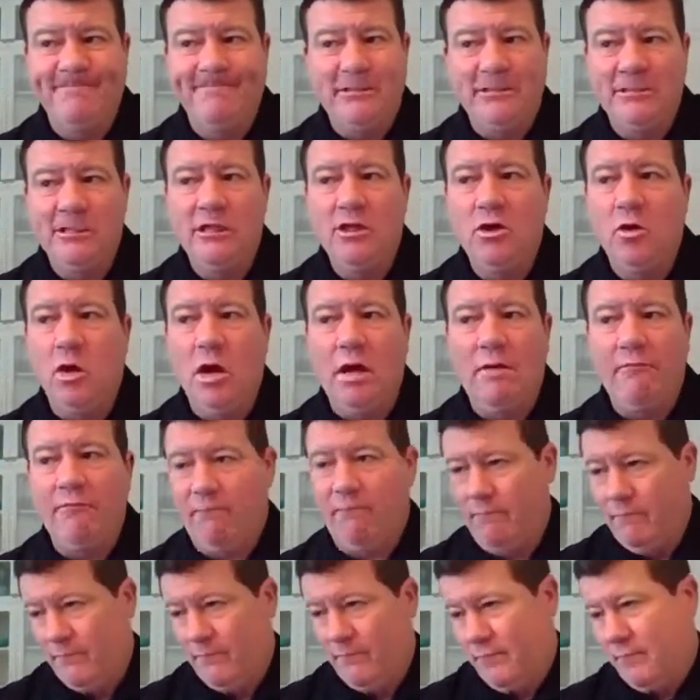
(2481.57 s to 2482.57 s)
you go
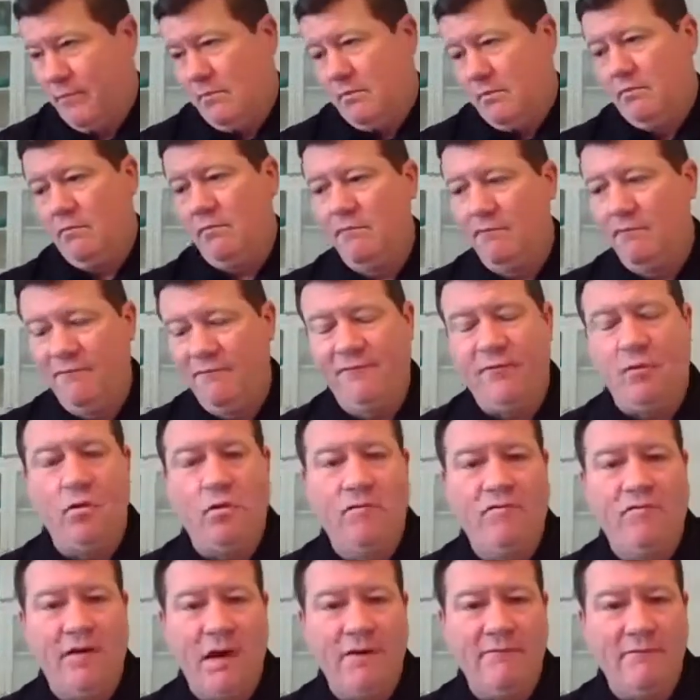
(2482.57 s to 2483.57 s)
out four
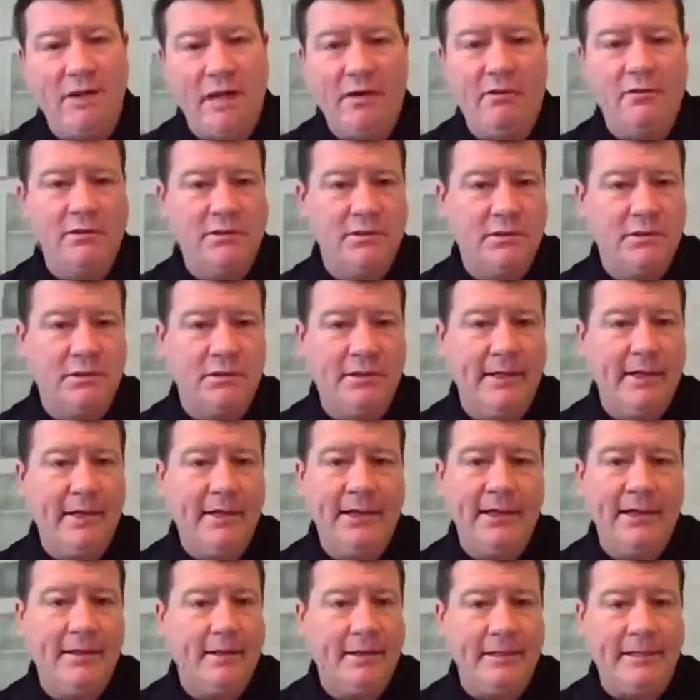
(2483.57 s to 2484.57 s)
or five hours in a
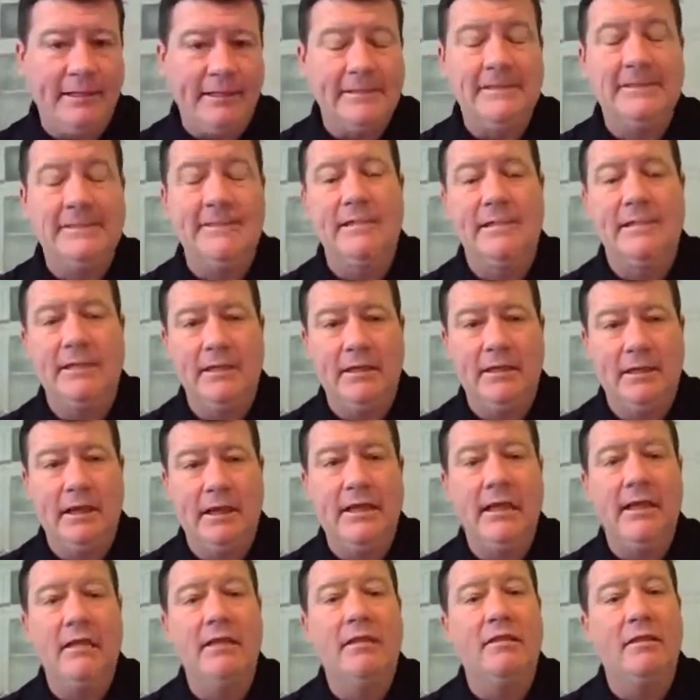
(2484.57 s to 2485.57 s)
day and not see
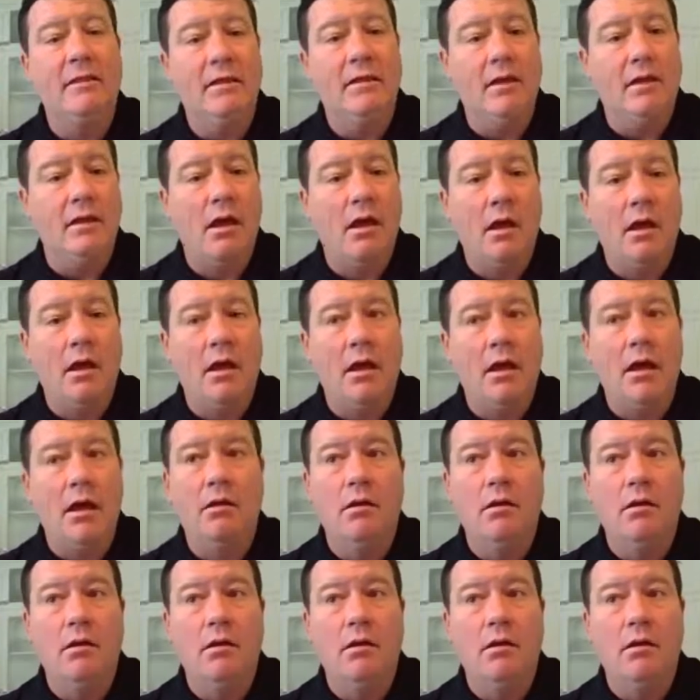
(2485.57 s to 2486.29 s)
anything.